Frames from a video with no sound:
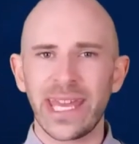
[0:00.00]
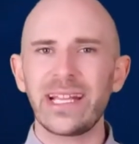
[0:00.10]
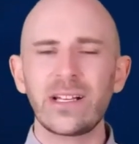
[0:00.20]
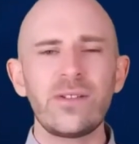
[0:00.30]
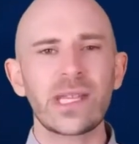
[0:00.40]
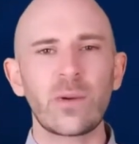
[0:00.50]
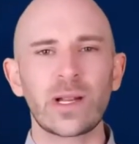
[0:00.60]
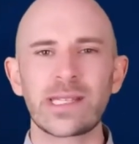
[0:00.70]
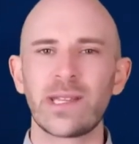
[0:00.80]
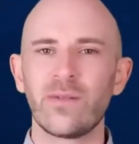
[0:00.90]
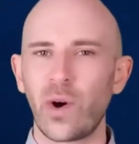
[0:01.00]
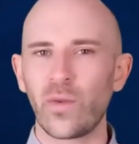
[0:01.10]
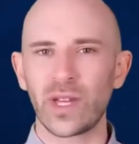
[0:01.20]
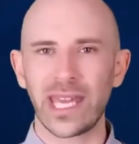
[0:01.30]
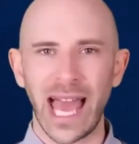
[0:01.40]
including ones
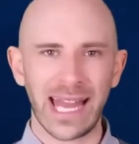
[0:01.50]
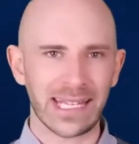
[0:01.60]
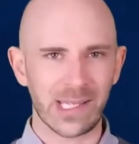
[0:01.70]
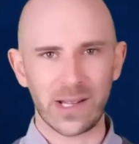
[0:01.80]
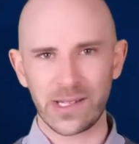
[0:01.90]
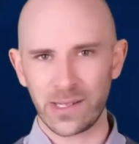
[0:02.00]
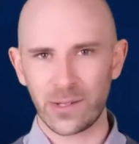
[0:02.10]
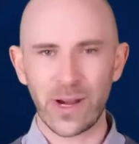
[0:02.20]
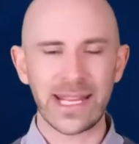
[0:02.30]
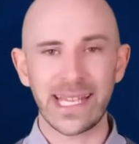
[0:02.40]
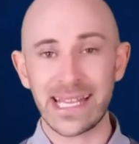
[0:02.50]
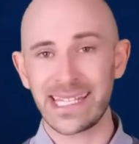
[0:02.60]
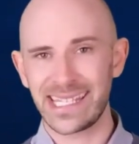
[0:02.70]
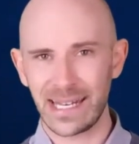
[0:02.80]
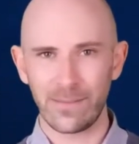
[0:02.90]
involving Alexander the Great
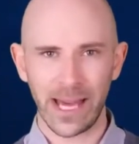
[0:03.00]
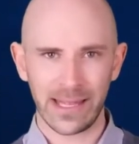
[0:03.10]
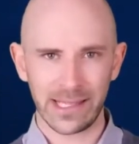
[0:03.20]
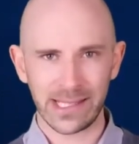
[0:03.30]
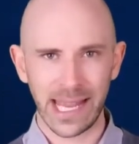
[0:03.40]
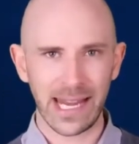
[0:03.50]
and Sinbad the